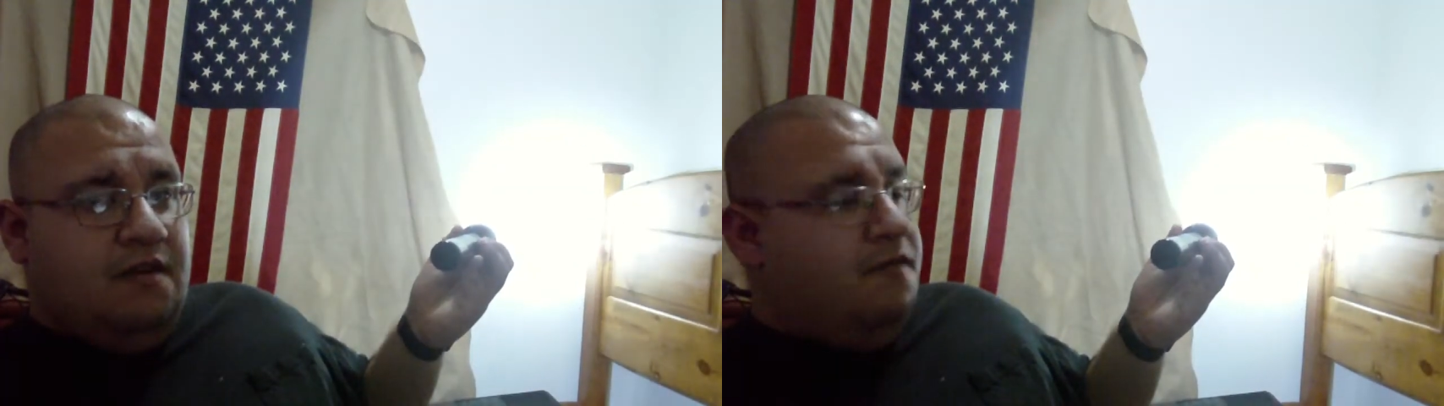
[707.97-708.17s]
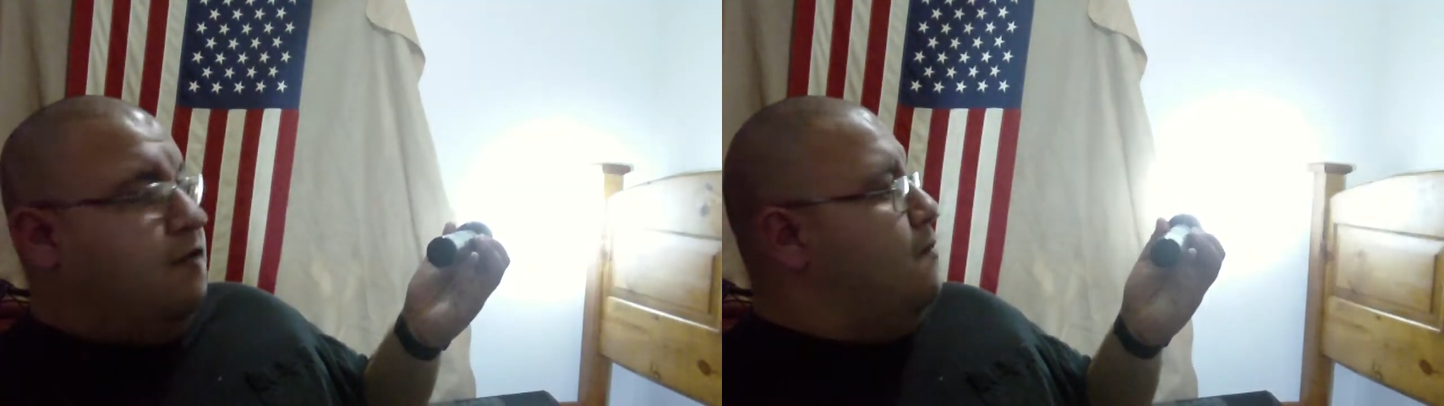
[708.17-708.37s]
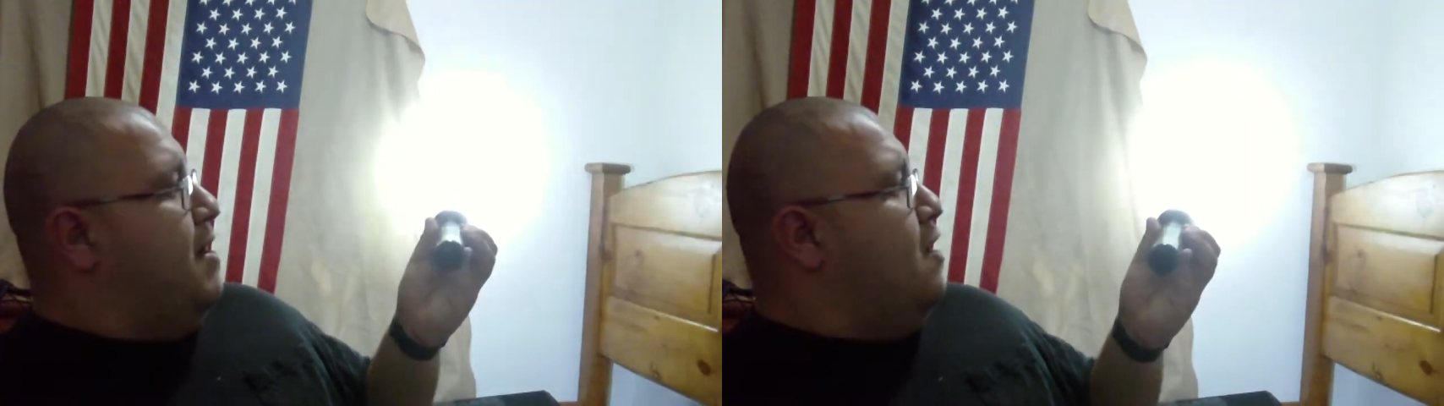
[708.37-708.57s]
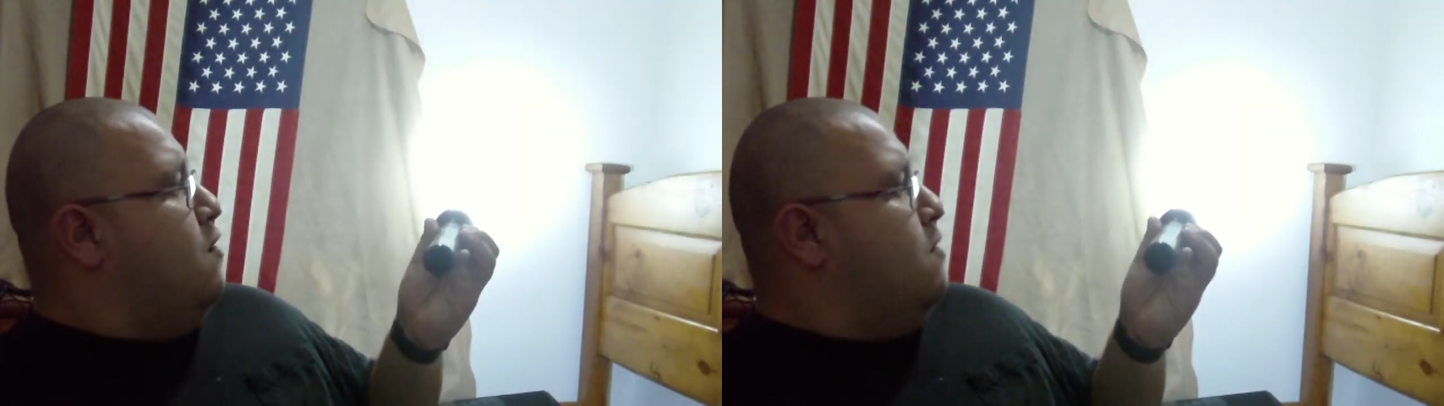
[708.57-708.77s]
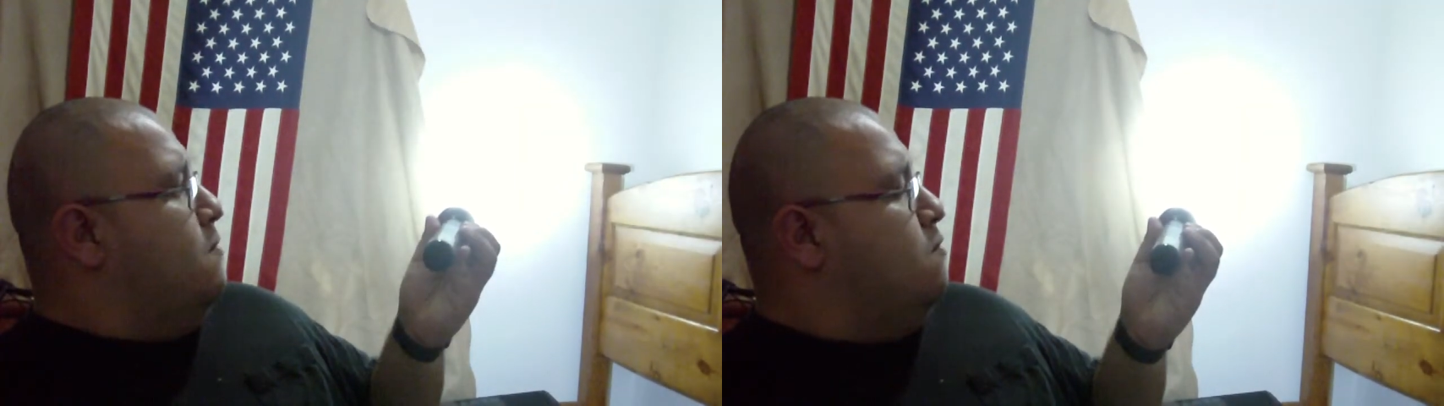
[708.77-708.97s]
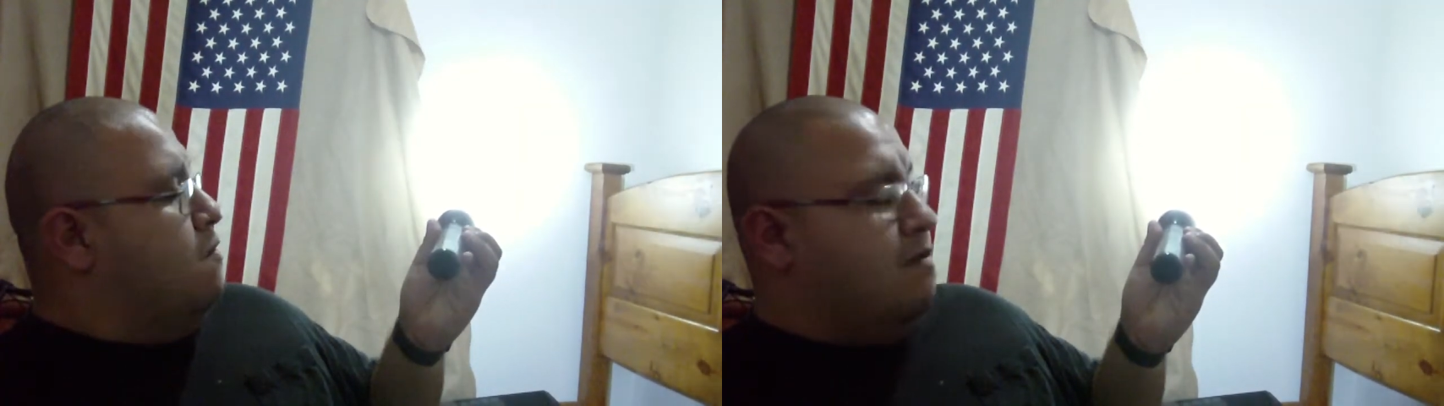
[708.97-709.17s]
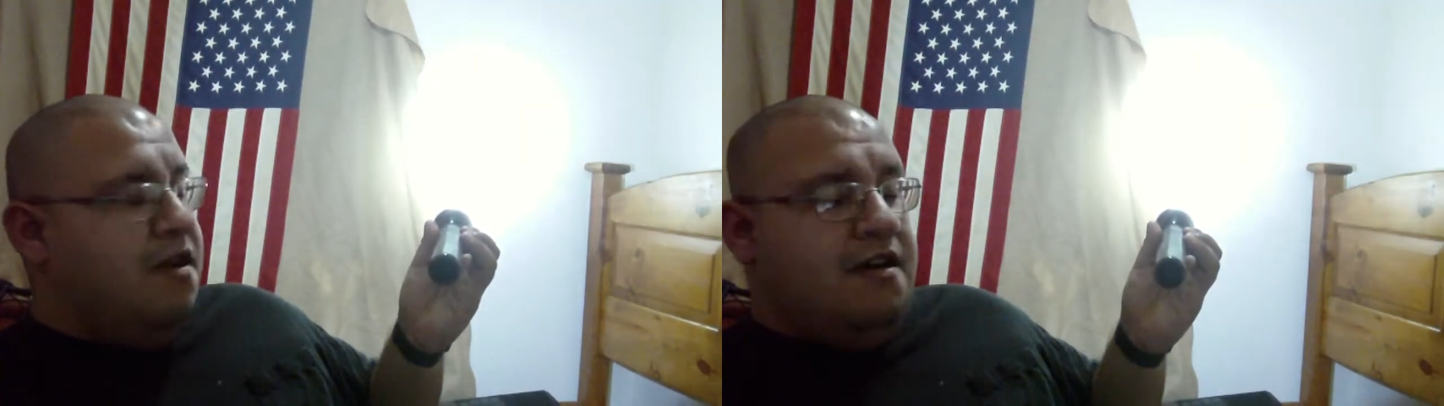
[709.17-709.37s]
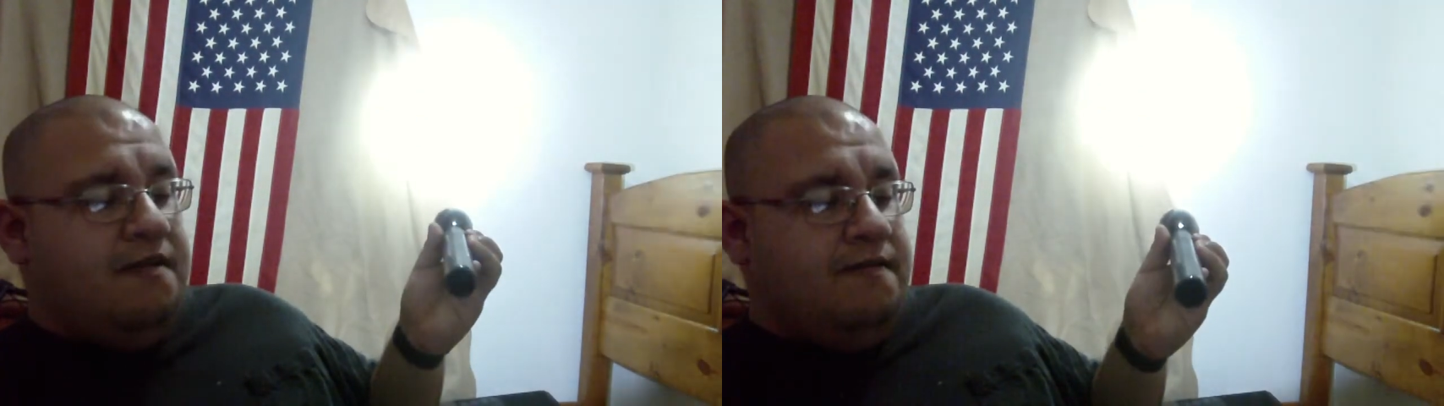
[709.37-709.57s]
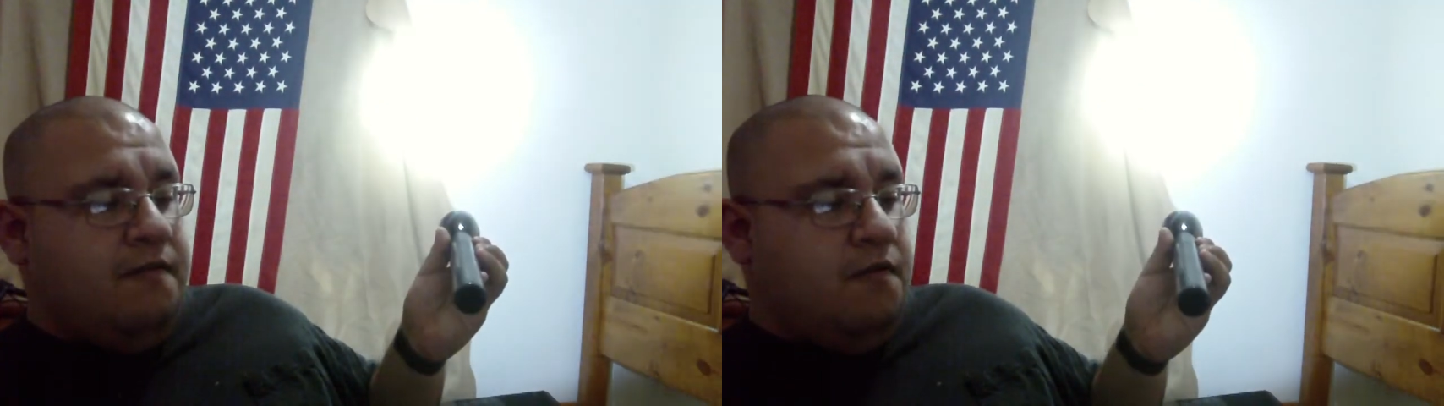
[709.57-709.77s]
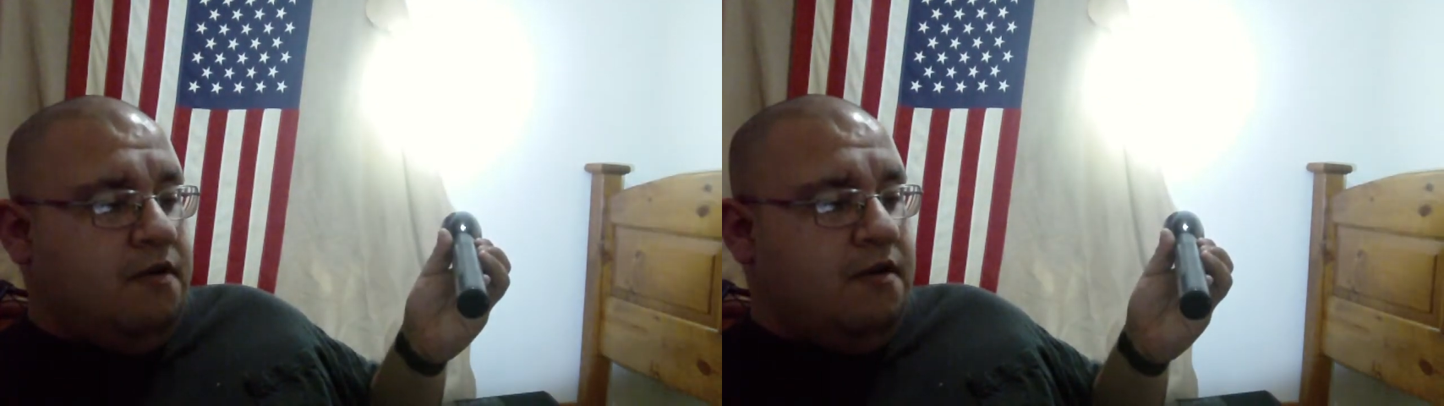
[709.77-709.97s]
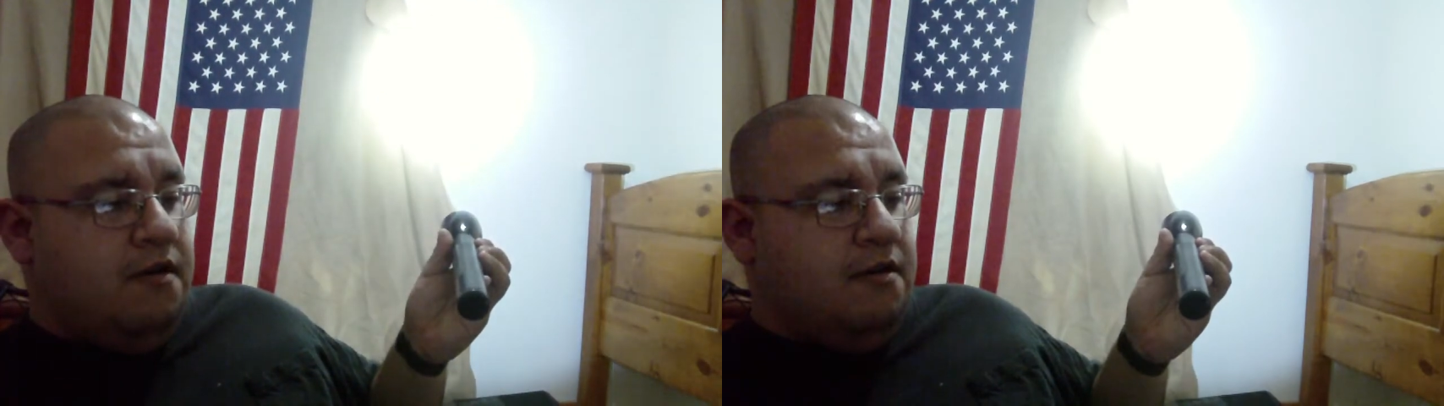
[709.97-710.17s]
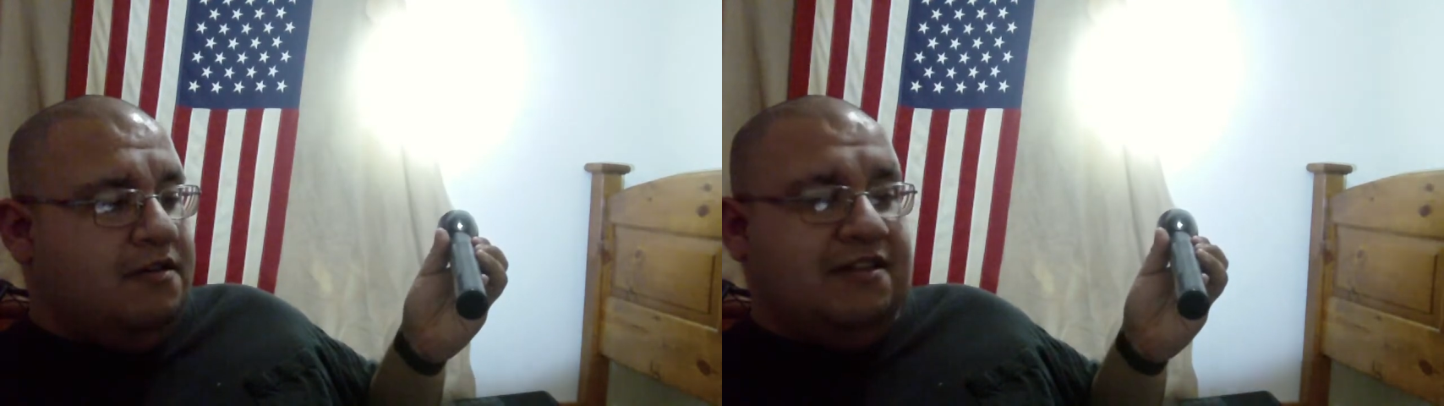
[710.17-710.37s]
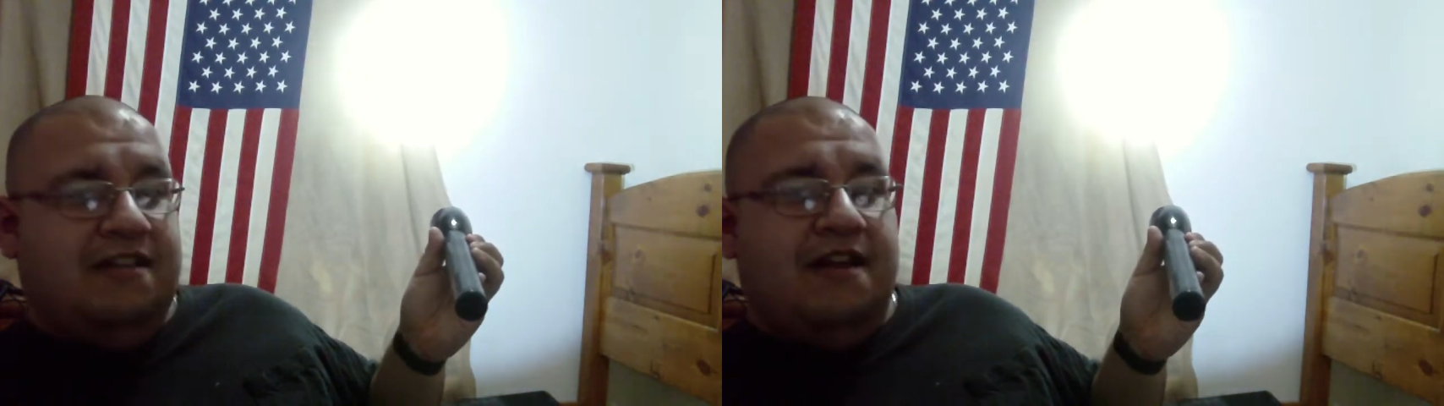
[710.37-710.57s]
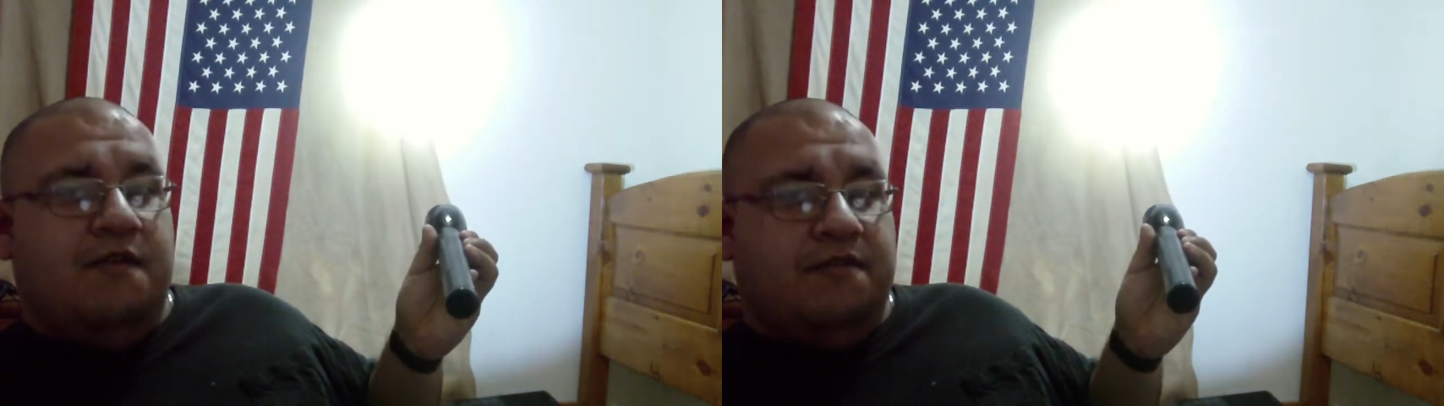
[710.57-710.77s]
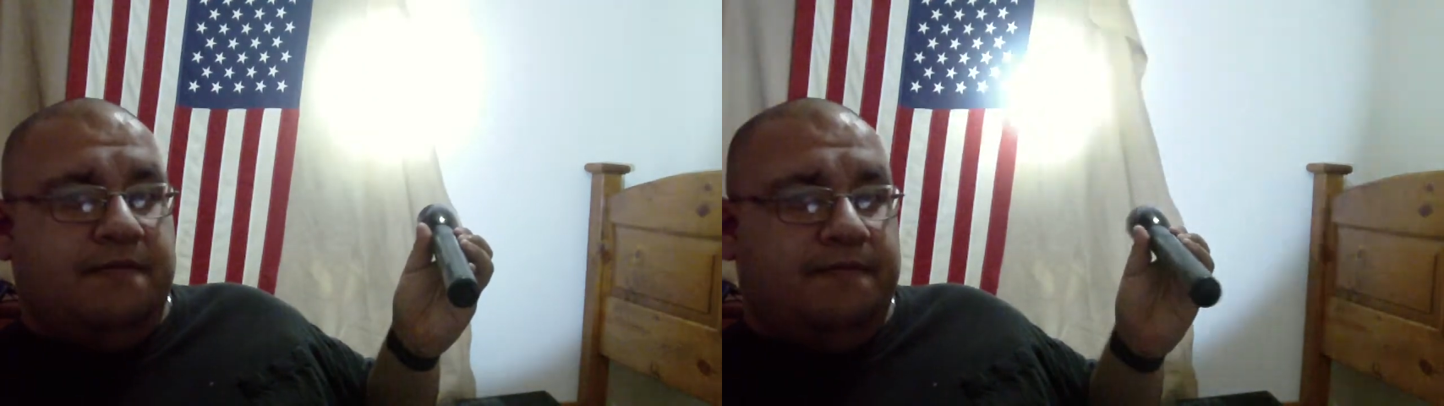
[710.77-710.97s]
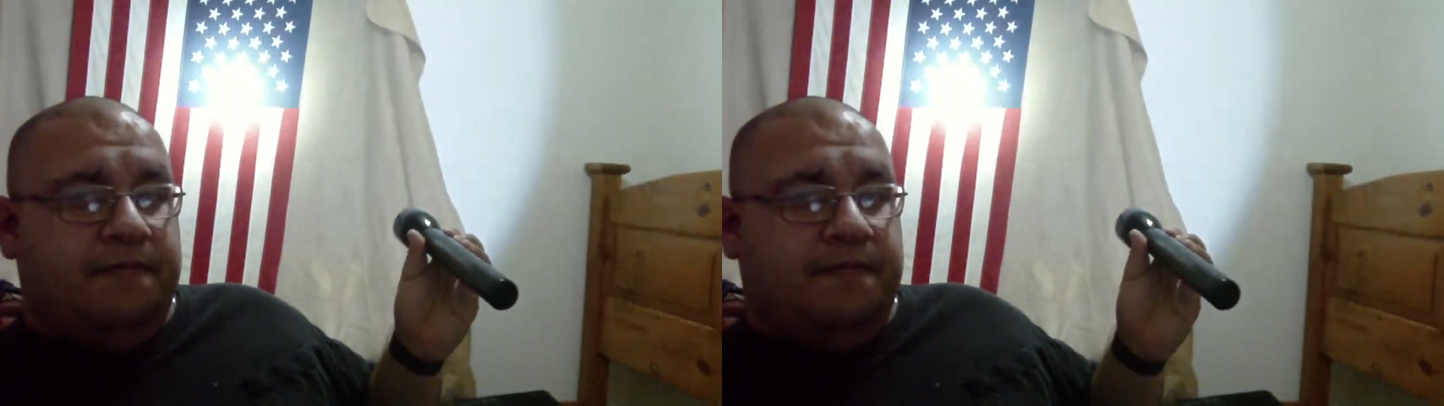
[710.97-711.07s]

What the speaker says: Full power will run for 16 hours.